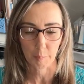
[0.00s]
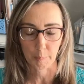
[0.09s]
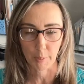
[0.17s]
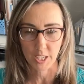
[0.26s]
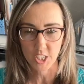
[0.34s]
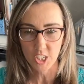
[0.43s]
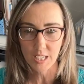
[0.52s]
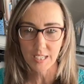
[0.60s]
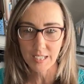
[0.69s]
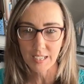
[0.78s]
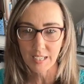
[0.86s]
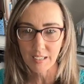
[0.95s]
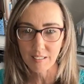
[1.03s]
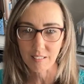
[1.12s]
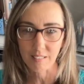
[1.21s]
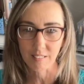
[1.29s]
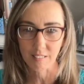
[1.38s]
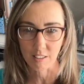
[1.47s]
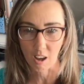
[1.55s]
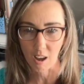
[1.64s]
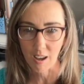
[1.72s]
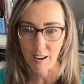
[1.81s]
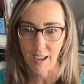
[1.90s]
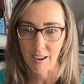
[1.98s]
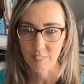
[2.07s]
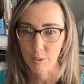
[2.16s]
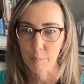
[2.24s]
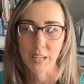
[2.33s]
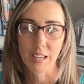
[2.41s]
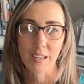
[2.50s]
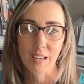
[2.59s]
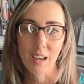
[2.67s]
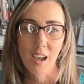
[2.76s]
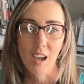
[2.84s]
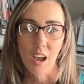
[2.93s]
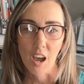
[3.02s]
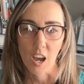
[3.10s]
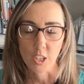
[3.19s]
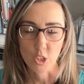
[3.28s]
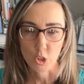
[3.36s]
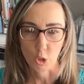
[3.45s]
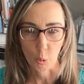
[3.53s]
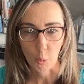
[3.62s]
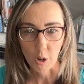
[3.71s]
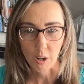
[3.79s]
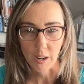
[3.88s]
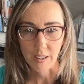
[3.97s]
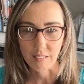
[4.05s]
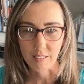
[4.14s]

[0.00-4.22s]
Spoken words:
budgeting does not have to be a chore. It